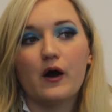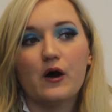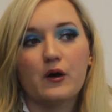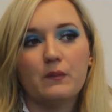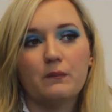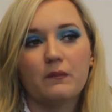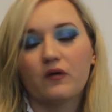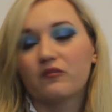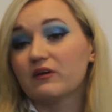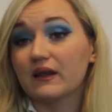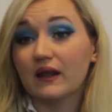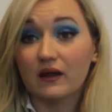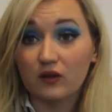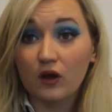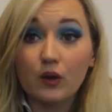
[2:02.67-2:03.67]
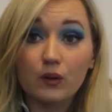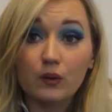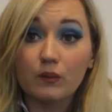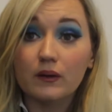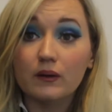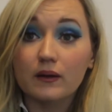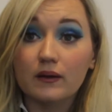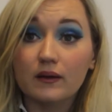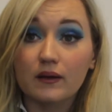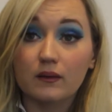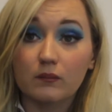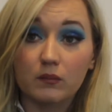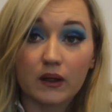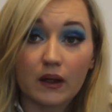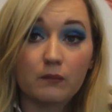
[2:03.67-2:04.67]
Obviously I don't know when I'm going to see
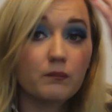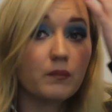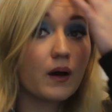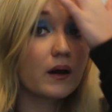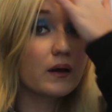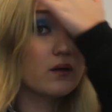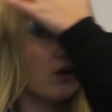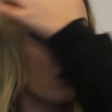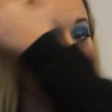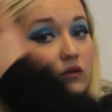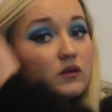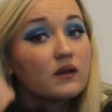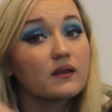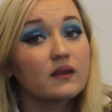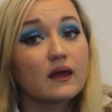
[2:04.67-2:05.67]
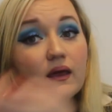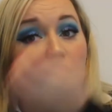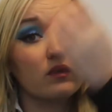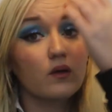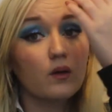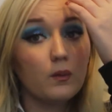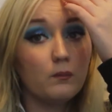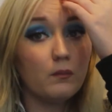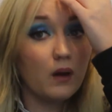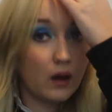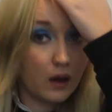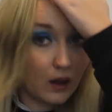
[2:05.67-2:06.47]
them again, but I got to see them.